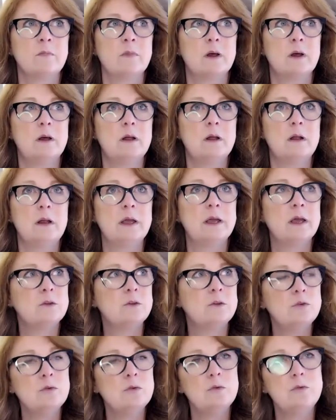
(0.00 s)

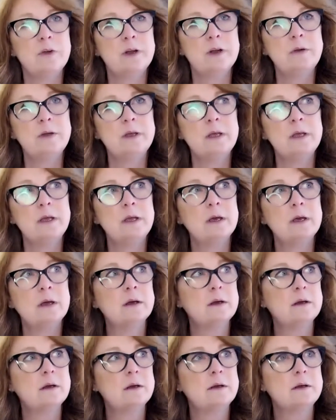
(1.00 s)
like two very
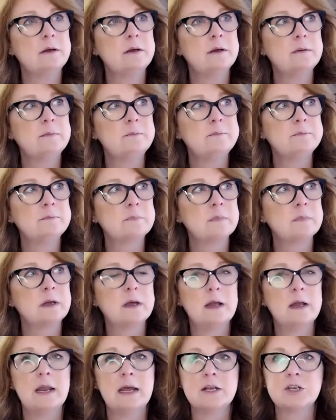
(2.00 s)

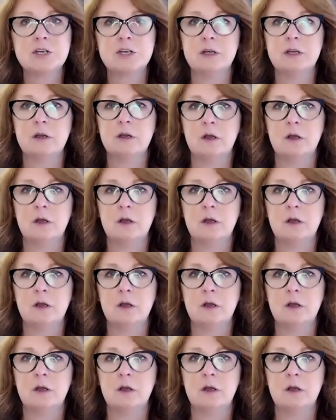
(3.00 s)
clashing